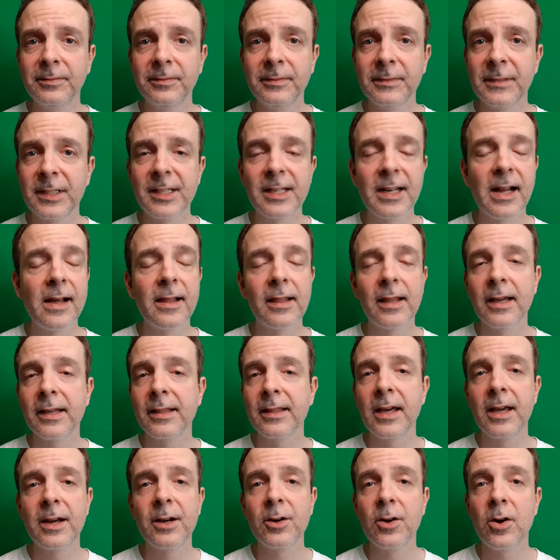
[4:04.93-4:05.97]
It's not like
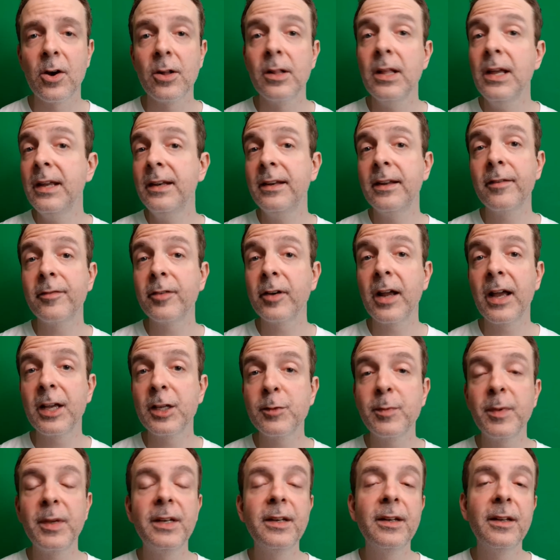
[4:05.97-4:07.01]
that at all. Never has
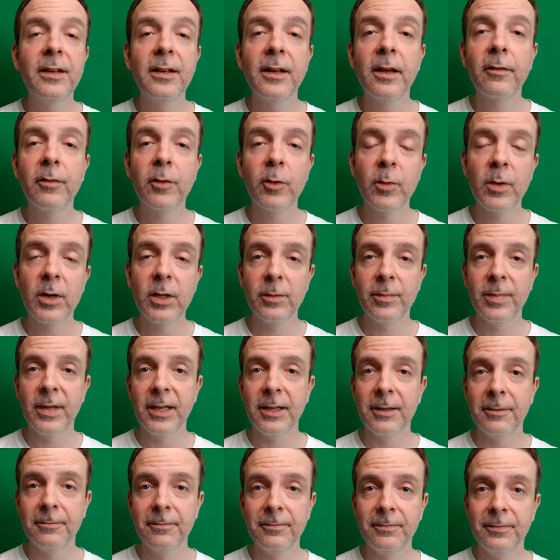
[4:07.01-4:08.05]
been, never will be.